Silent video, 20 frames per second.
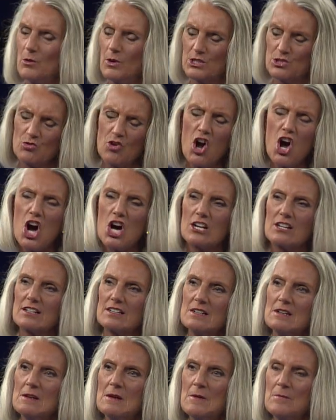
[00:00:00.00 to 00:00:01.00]
"What's wrong?"
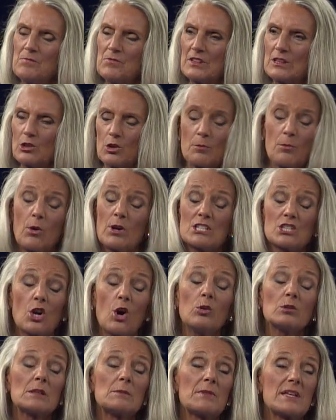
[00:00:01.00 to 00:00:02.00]
The little boy
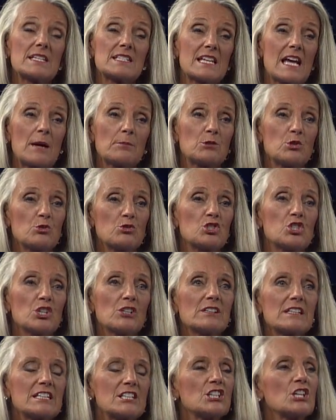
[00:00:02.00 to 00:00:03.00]
told him, "They say I'm too
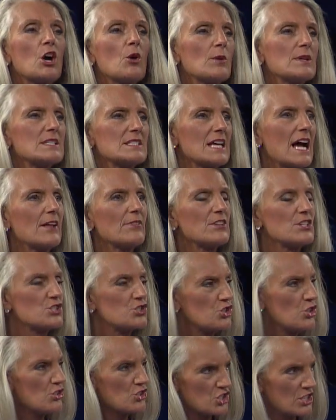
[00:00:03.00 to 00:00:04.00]
dirty to go inside this
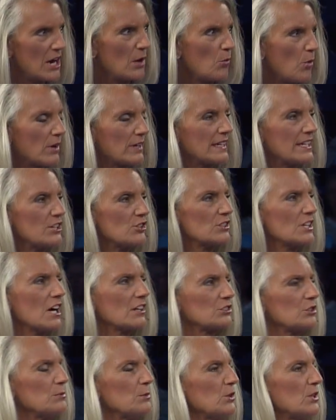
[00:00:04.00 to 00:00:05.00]
church, and I wanted to hear
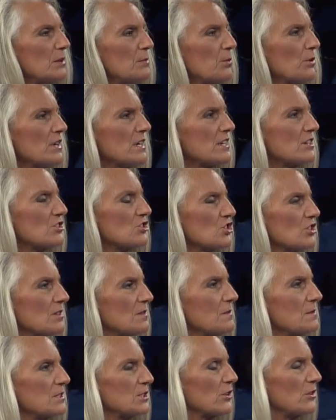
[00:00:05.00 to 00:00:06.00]
Dr. Moody preach."
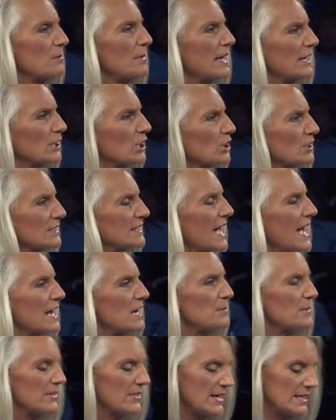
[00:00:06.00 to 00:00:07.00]
And so the man looked at
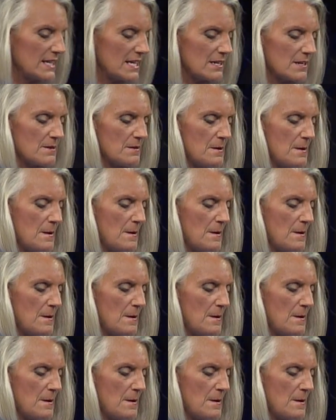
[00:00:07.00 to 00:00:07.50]
him, and then he